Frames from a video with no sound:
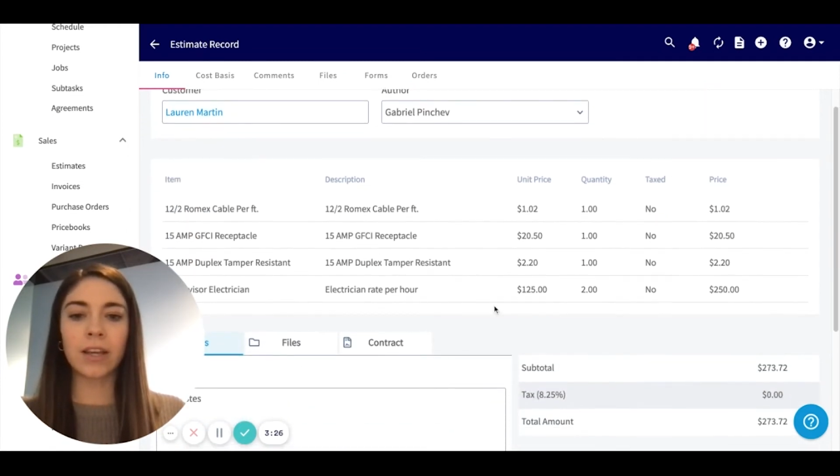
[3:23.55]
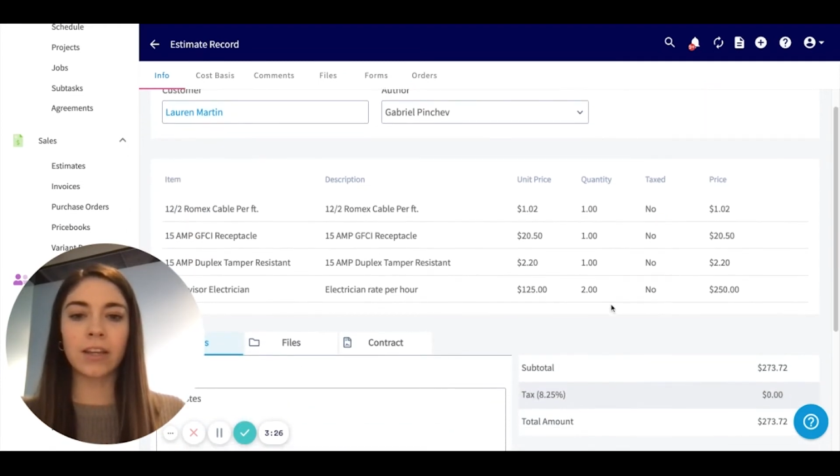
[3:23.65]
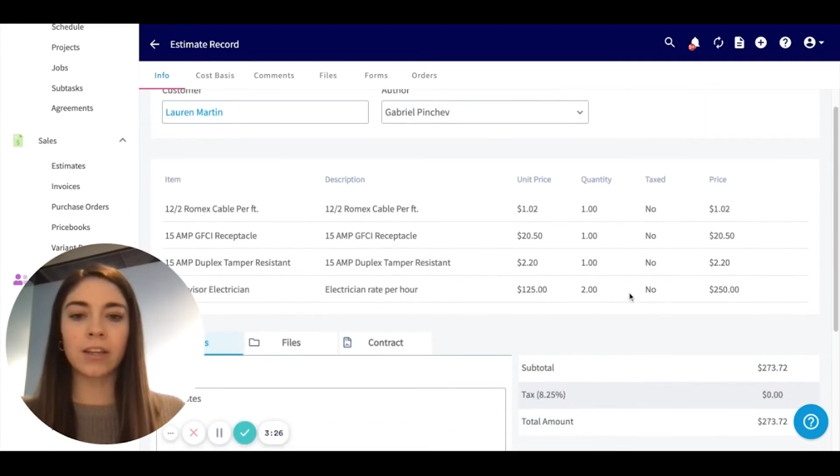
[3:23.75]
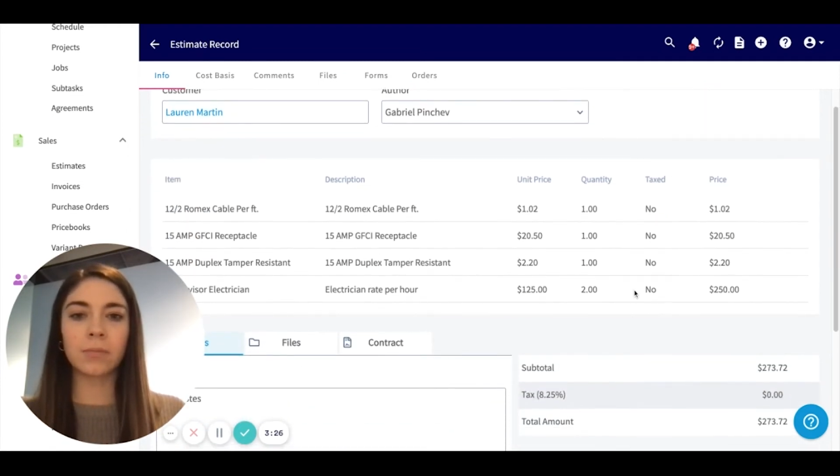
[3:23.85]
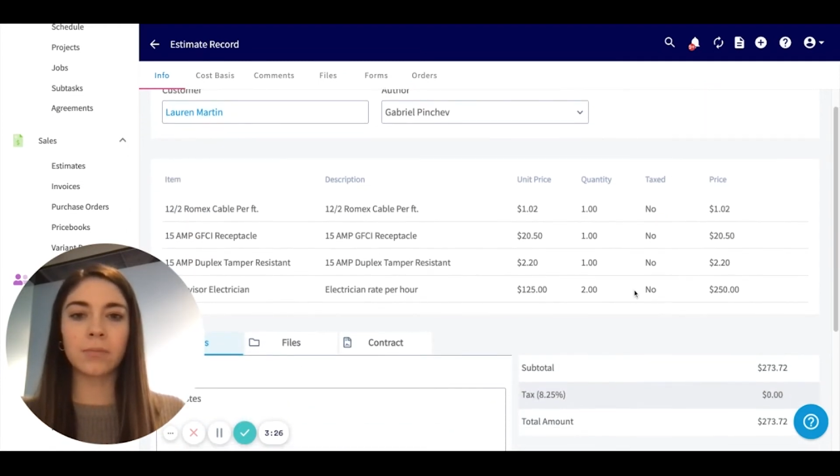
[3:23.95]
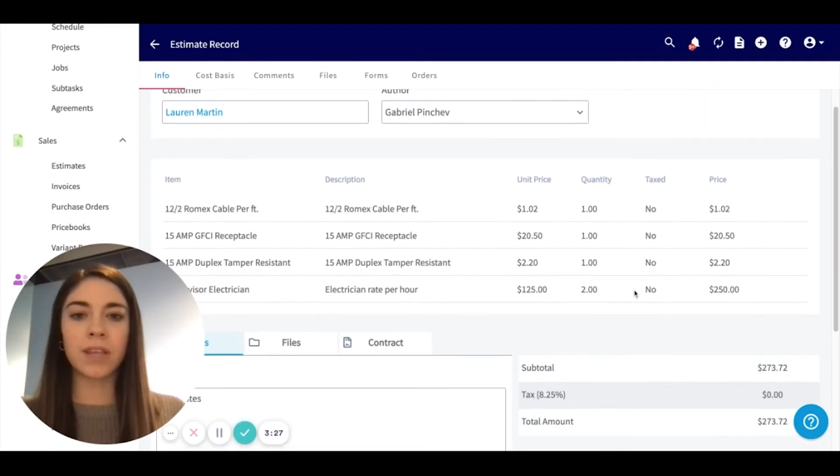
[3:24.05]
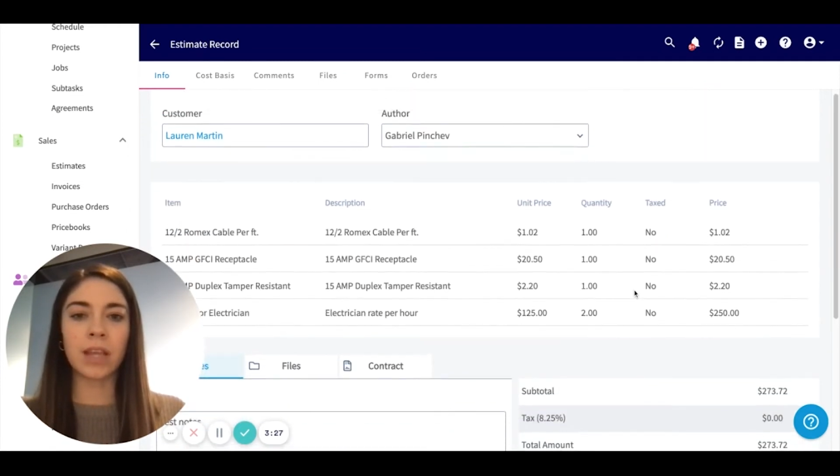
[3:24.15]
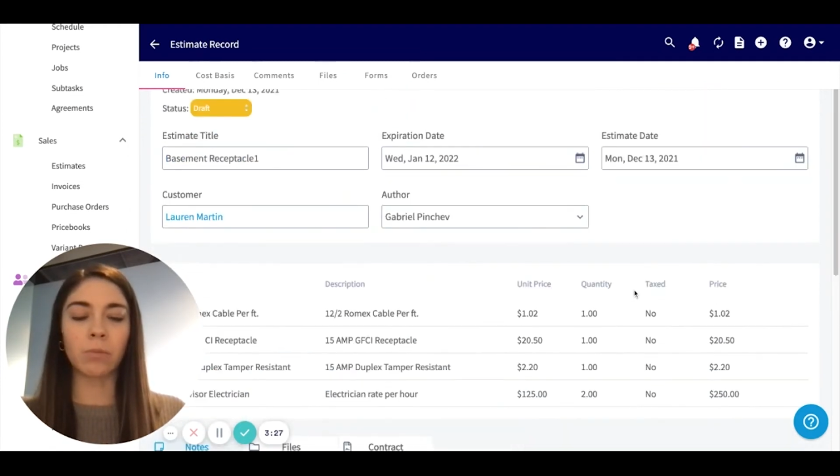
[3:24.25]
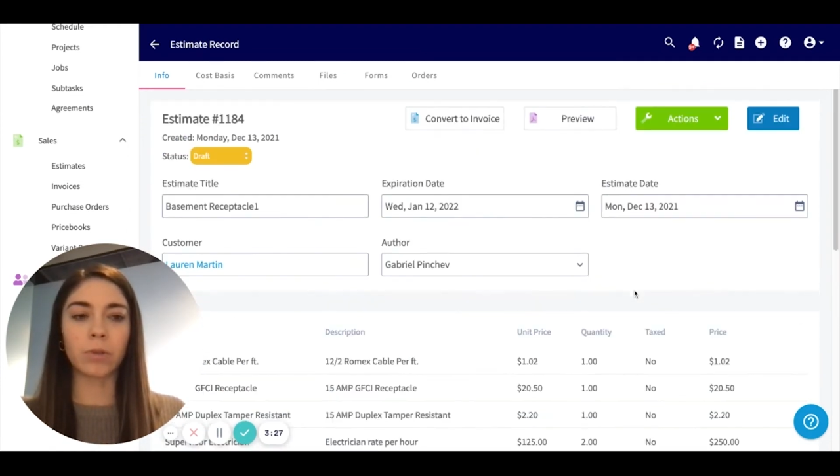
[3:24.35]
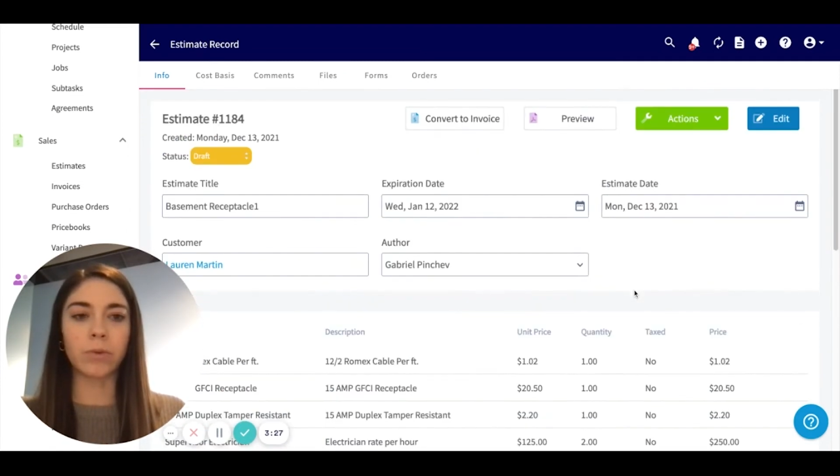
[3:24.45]
items
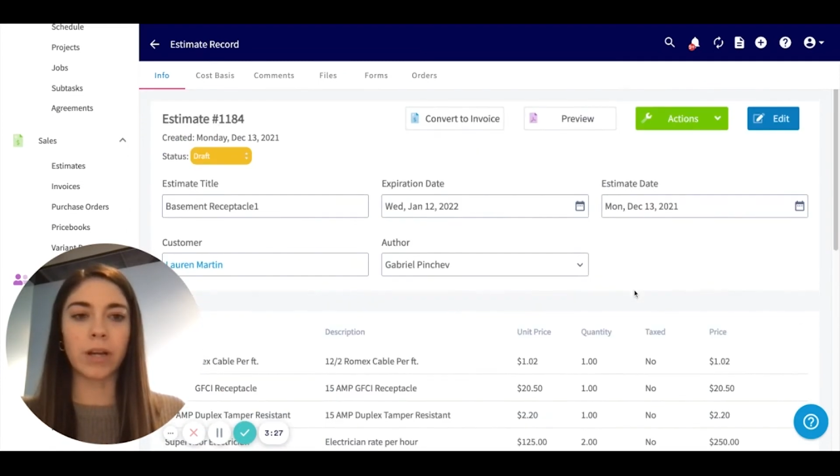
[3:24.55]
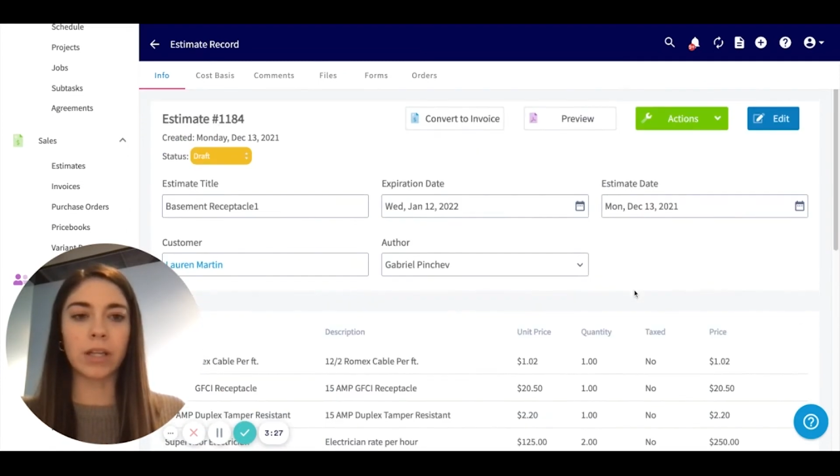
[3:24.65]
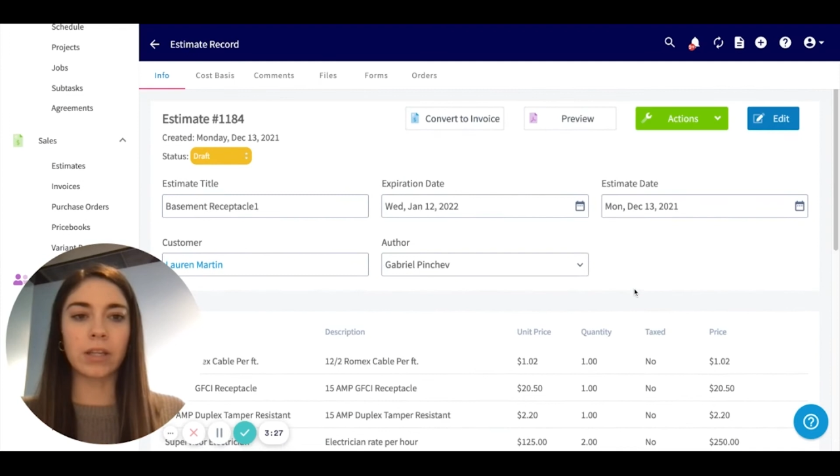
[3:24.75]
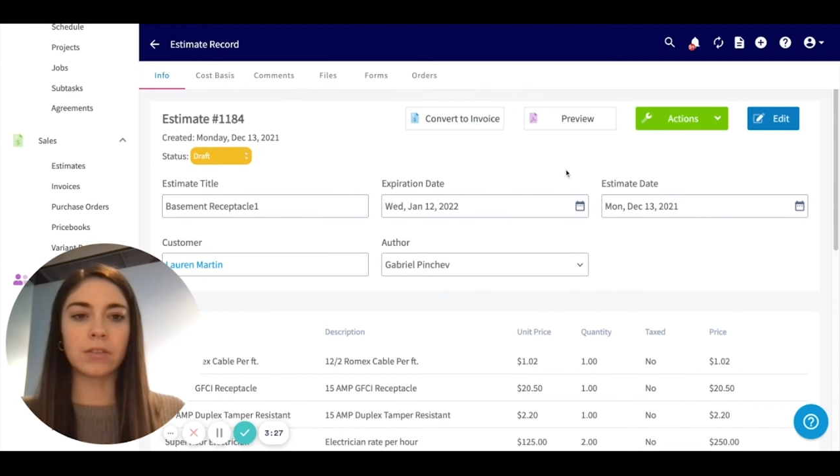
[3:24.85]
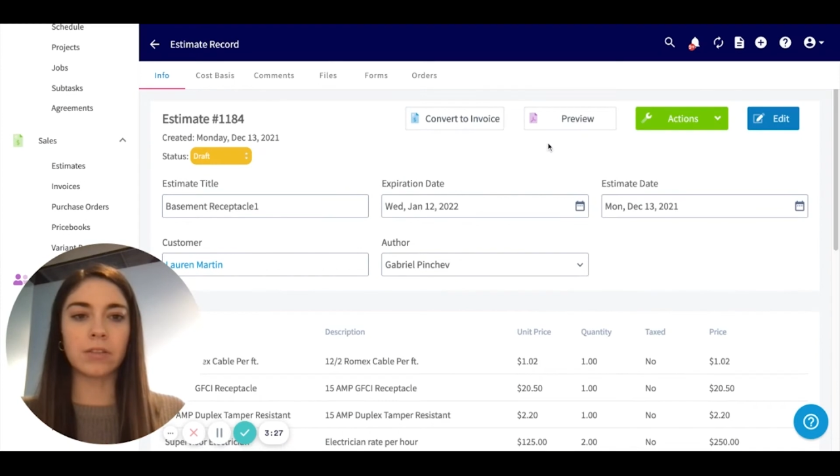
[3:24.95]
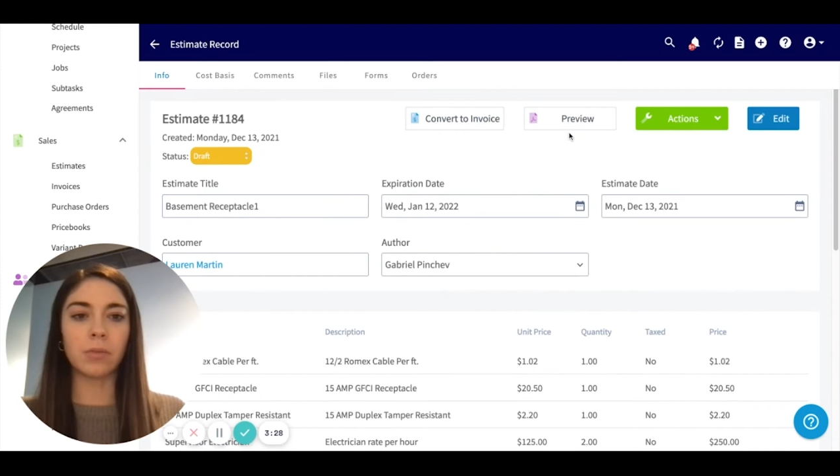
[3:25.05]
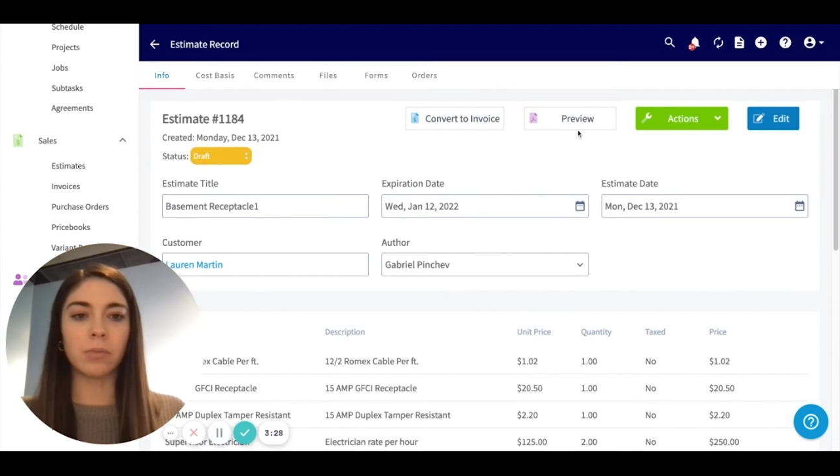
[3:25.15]
and we're ready to